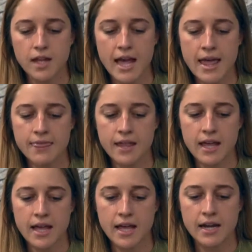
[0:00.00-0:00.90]
And
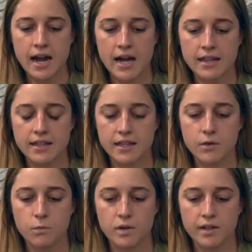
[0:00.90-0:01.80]
then I think
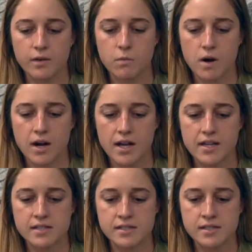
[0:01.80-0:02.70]
it really
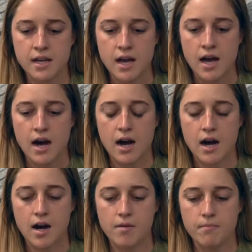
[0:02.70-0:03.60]
was,
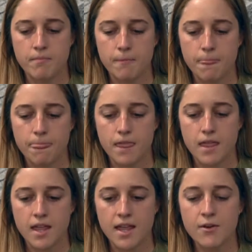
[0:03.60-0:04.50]

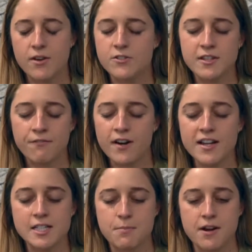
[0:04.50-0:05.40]
it was a funny
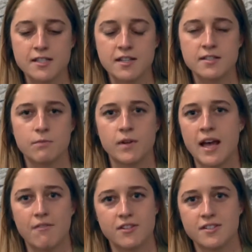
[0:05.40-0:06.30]
experience because we
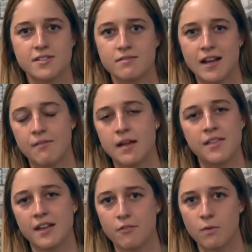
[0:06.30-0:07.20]
have this, I
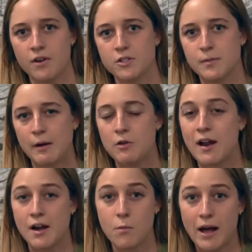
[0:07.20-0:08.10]
think everyone knows about
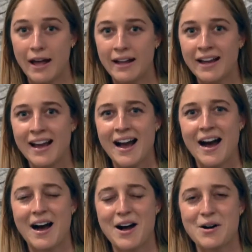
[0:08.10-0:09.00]
United Way.
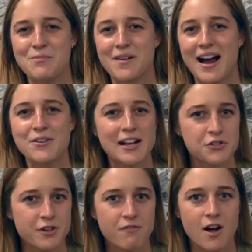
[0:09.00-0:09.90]
I was
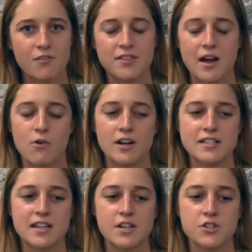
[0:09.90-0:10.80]
actually involved in that
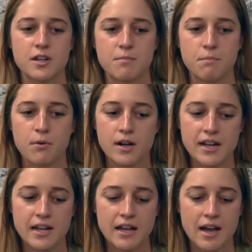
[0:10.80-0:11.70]
organization
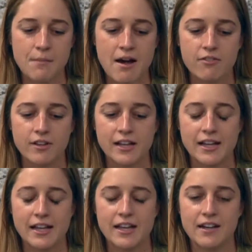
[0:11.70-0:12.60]
pretty heavily
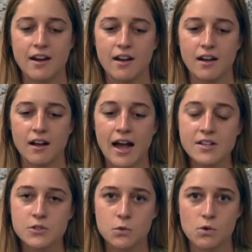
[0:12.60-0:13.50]
in high
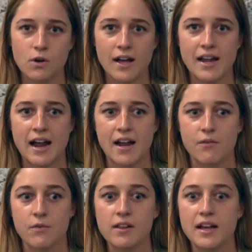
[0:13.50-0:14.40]
school, and I
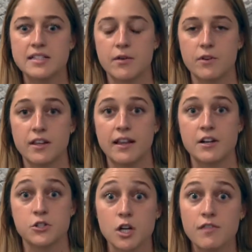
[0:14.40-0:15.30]
realized I really liked
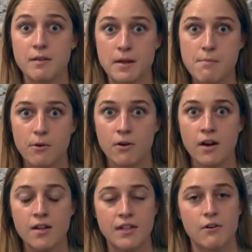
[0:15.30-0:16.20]
serving people.
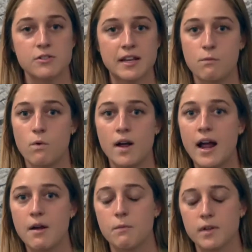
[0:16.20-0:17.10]
That was like what
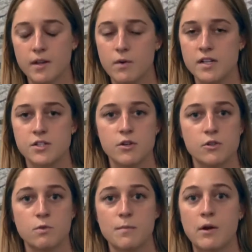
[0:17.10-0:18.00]
I really wanted to do. It
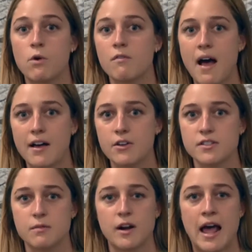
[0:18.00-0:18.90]
was one of my core values
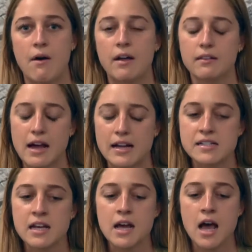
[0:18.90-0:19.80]
and what I
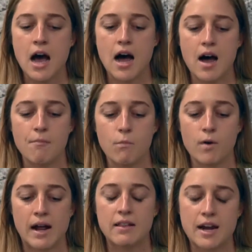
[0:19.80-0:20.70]
aligned
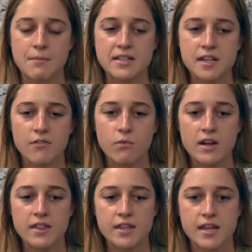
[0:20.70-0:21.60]
myself
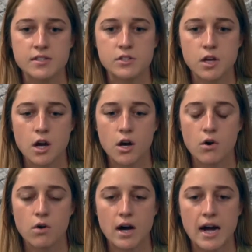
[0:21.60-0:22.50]
with. And
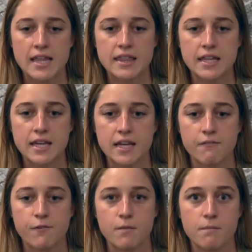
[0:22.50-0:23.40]
so I think
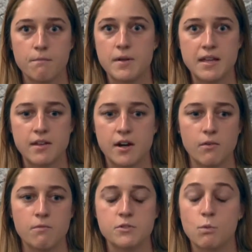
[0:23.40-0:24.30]
for me,
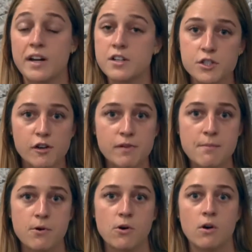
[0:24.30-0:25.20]
wanting to serve
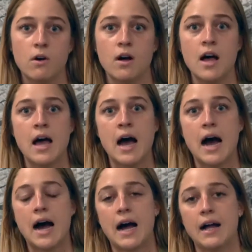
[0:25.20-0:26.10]
people,
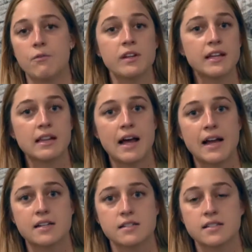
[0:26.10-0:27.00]
I really
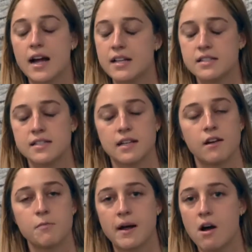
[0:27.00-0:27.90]
liked sciences. I
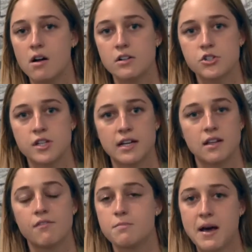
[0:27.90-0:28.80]
loved biology. I
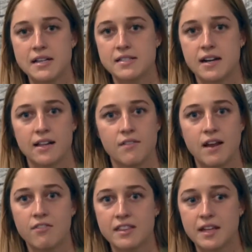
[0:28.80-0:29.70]
loved medicine. I loved
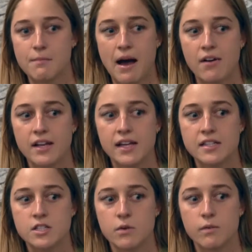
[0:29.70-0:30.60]
everything about it.
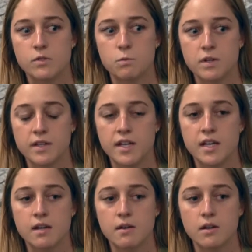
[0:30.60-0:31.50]
And so it was
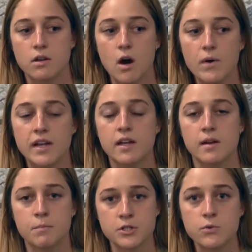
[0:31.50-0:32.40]
really going
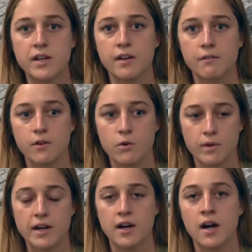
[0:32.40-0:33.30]
and pursuing a
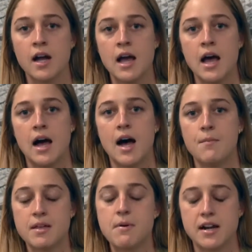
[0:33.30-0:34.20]
career
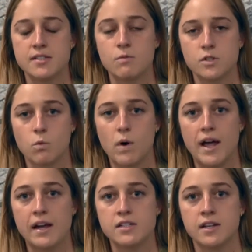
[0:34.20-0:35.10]
in medicine was a
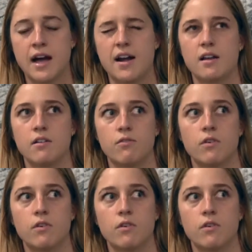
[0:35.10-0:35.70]
way to kind of